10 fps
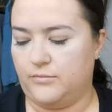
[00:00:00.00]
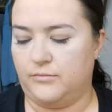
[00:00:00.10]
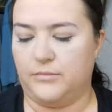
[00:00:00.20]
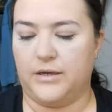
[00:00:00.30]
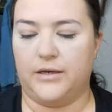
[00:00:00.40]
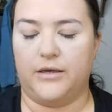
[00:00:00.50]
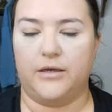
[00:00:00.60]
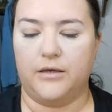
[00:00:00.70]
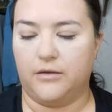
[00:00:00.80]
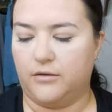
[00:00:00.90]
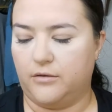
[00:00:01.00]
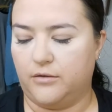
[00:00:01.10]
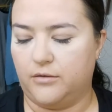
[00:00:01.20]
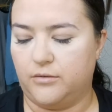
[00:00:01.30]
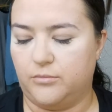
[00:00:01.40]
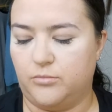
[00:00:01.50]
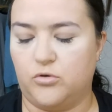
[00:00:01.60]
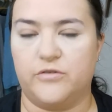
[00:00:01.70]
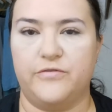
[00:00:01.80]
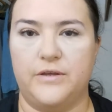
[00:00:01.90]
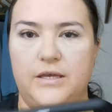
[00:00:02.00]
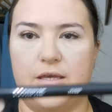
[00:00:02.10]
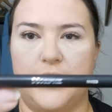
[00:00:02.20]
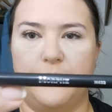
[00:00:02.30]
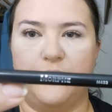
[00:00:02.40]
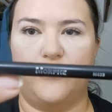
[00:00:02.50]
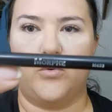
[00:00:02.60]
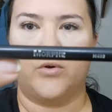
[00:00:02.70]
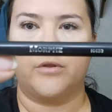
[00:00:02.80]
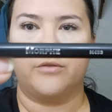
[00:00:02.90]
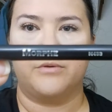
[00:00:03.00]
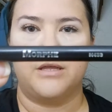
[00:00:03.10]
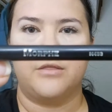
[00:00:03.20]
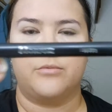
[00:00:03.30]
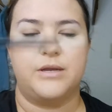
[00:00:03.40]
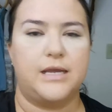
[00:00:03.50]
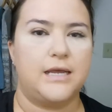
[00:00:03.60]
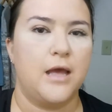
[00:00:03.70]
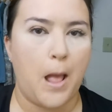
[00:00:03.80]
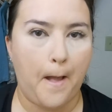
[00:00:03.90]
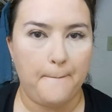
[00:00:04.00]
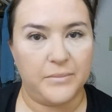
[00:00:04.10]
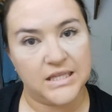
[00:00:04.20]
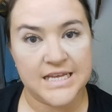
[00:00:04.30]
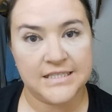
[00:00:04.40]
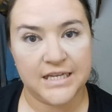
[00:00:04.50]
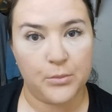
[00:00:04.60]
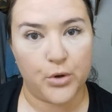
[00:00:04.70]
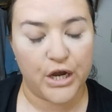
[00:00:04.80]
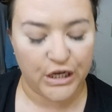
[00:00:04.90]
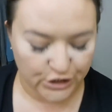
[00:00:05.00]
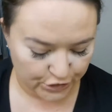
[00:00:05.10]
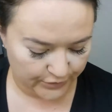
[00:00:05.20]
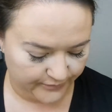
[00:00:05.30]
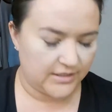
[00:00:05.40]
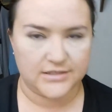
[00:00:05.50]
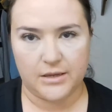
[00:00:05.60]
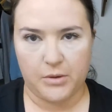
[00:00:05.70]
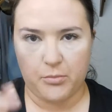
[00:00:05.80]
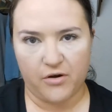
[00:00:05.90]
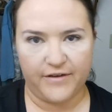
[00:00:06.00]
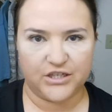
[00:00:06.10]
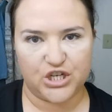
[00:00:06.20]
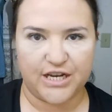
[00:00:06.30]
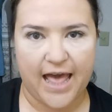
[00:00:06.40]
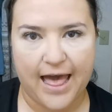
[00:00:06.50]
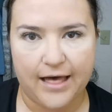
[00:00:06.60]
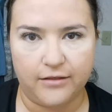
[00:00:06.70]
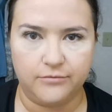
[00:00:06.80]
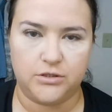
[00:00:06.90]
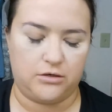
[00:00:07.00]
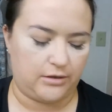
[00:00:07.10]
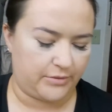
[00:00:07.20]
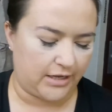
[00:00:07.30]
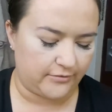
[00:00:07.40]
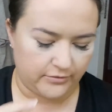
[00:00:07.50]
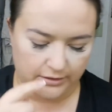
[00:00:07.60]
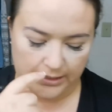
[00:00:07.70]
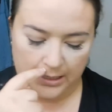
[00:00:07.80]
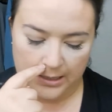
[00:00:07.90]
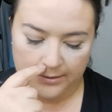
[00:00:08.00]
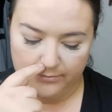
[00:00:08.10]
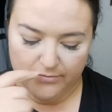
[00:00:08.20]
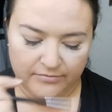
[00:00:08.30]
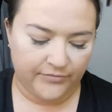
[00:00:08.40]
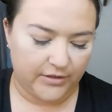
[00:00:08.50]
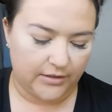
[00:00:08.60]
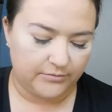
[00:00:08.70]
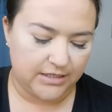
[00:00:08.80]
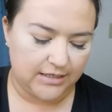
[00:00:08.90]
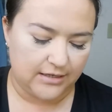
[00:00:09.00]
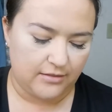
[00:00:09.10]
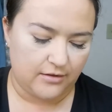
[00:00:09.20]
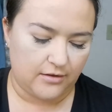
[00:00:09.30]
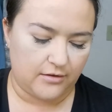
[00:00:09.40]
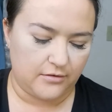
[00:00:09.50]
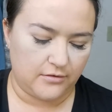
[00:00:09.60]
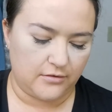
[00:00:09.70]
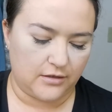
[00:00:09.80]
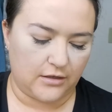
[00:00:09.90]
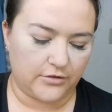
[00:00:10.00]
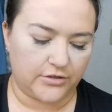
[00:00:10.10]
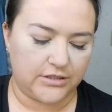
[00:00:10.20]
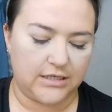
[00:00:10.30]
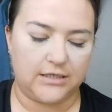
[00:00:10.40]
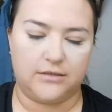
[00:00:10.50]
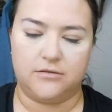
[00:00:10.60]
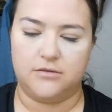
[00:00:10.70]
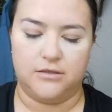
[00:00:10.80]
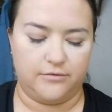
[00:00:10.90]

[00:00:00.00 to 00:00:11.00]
my Morphe M433 blending brush, because I'm a professional. No, I'm not really. I'm taking the color Tease